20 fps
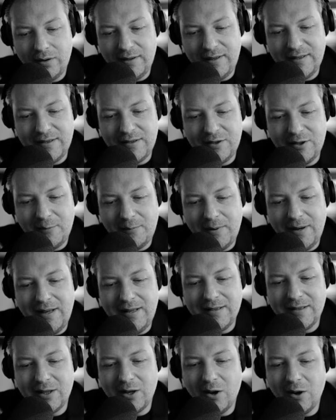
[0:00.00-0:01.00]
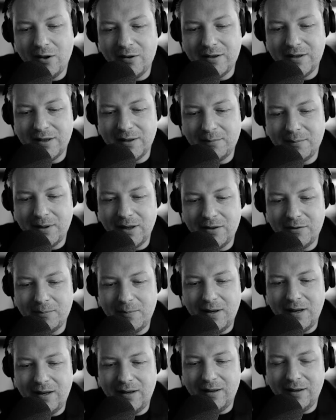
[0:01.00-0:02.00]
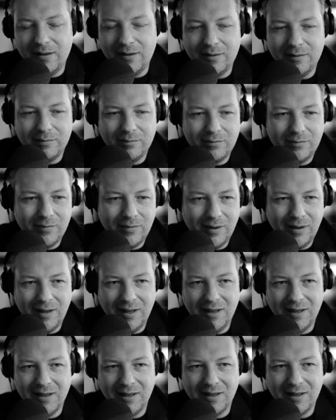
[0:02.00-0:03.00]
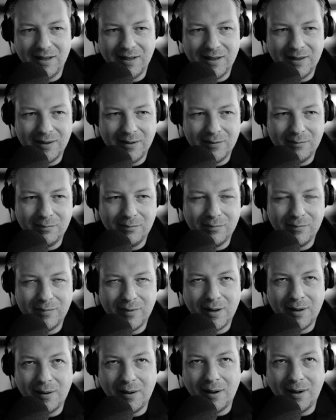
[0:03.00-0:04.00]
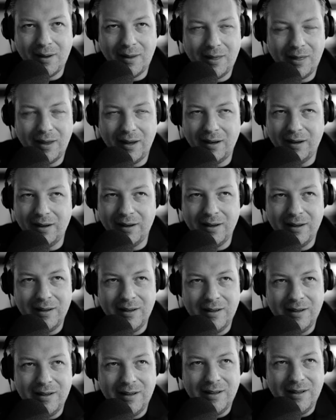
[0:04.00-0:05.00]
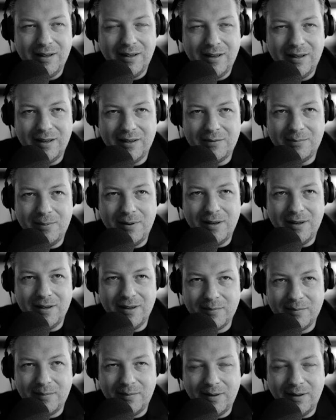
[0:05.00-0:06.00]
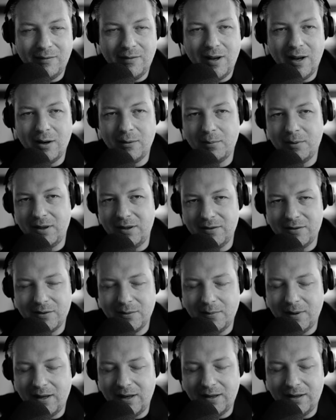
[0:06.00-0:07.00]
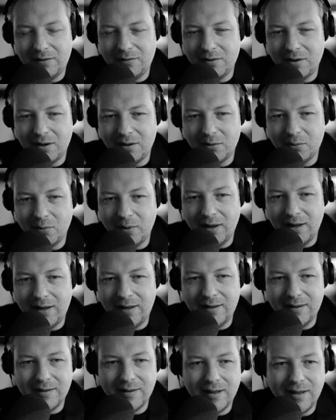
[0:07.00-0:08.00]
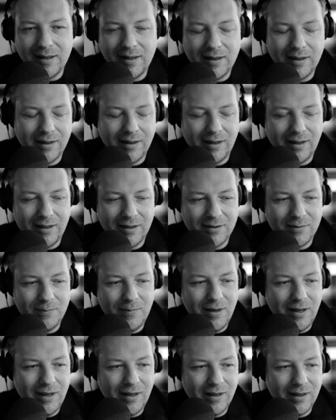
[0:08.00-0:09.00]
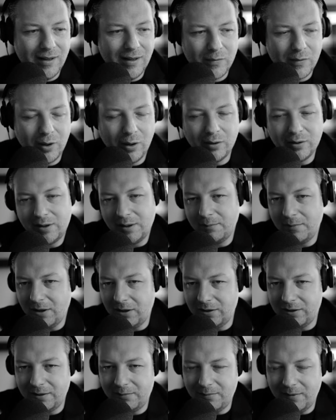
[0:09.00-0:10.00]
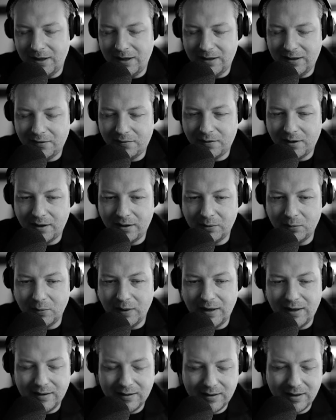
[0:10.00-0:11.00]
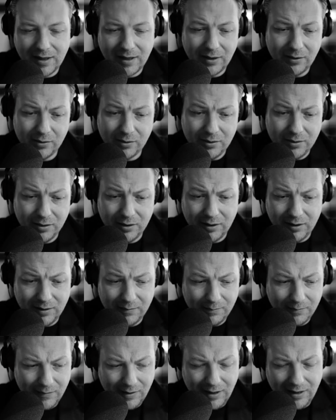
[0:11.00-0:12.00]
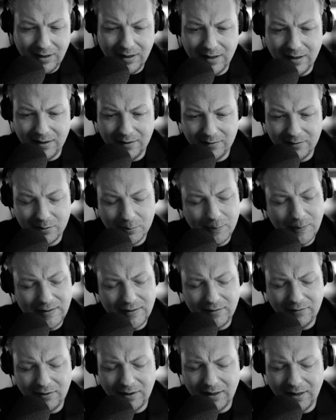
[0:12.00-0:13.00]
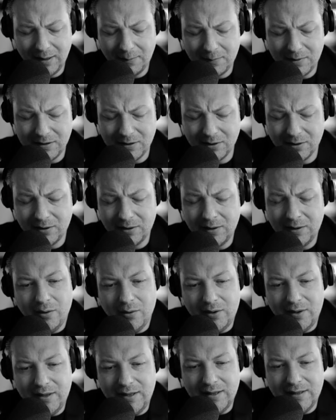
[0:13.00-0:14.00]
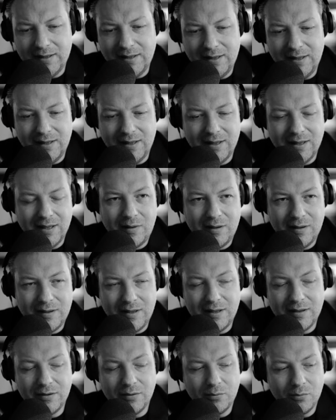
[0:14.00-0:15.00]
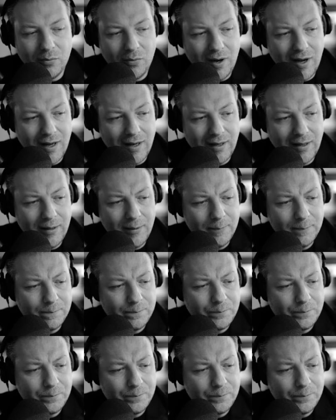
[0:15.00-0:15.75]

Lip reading: this Japanese concept has been I think it's been developed in so many different ways and it's been talked about in many different ways. I also did a specific episode on this in season 1.